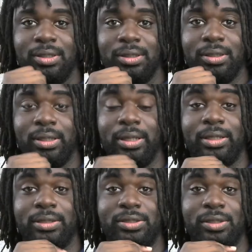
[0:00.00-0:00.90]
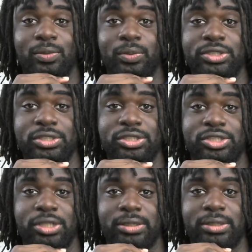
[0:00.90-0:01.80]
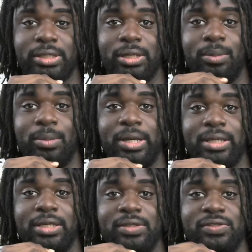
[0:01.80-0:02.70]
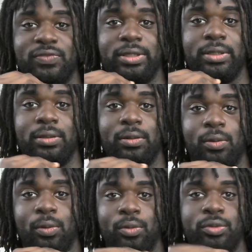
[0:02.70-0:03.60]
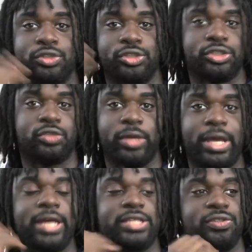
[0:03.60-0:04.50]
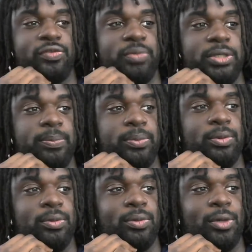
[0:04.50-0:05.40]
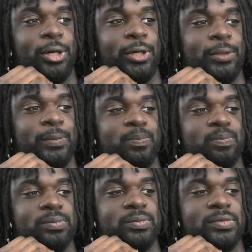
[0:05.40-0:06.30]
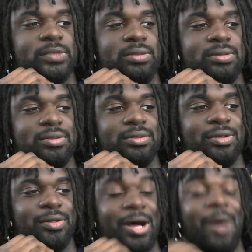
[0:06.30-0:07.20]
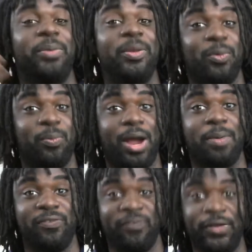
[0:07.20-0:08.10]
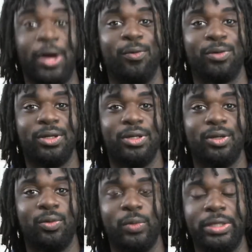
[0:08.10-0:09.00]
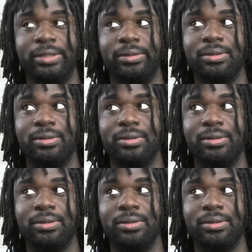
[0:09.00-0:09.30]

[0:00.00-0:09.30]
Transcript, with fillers: Yeah, so we just checked out Mighty Keef's video on just the reaction of people, um, you know, how people probably felt when